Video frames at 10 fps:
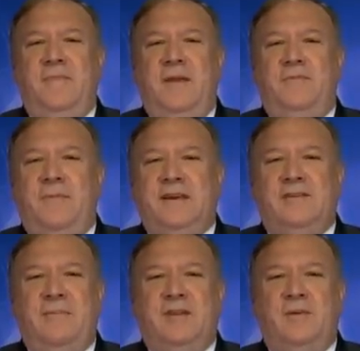
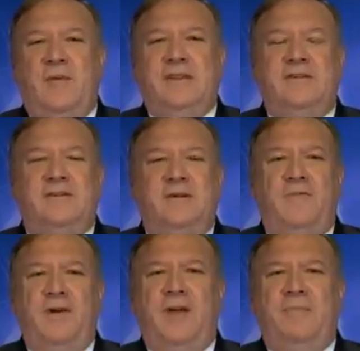information about their residence, their
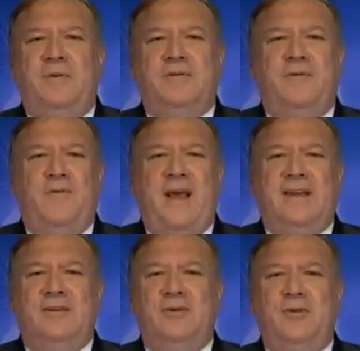phone numbers, their
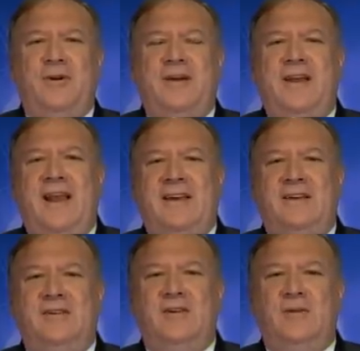friends, who they're
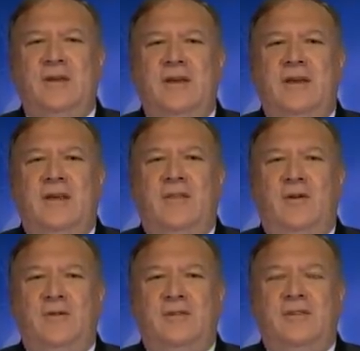connected to.
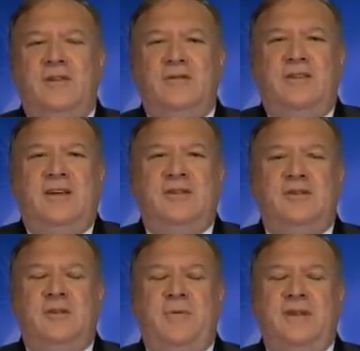Those are the
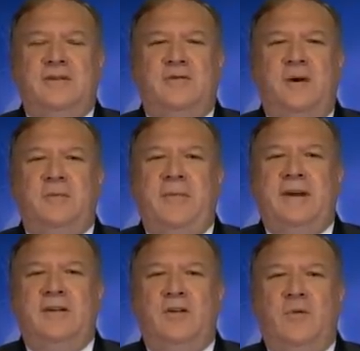issues that President Trump's
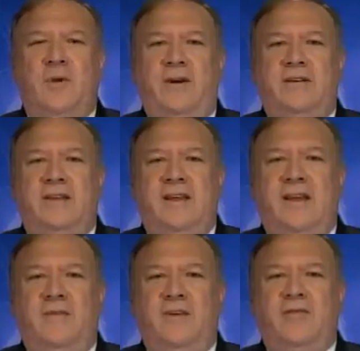made clear we're going to take
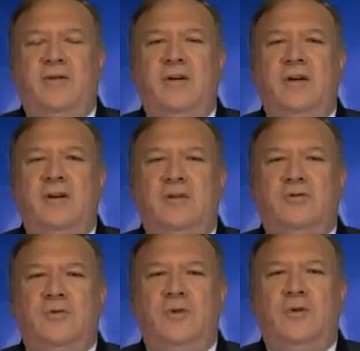care of. These are
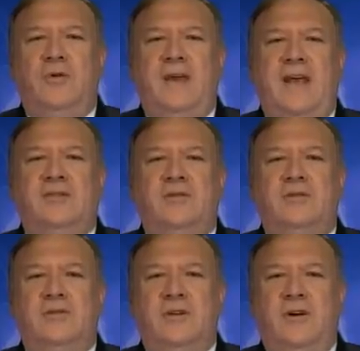true national
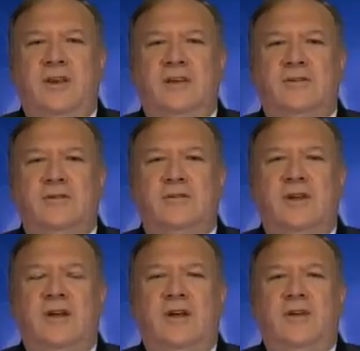security issues.
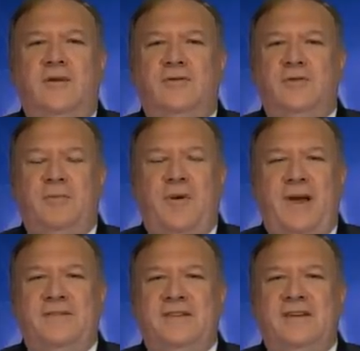They're true
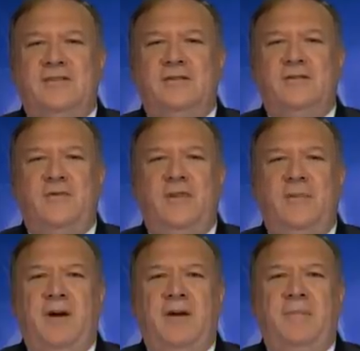privacy issues for the
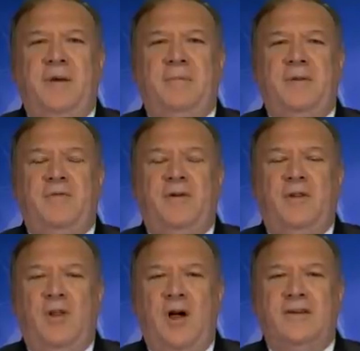American people. And for a
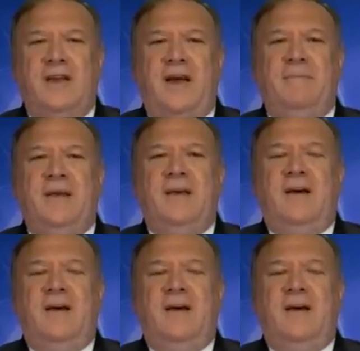long time,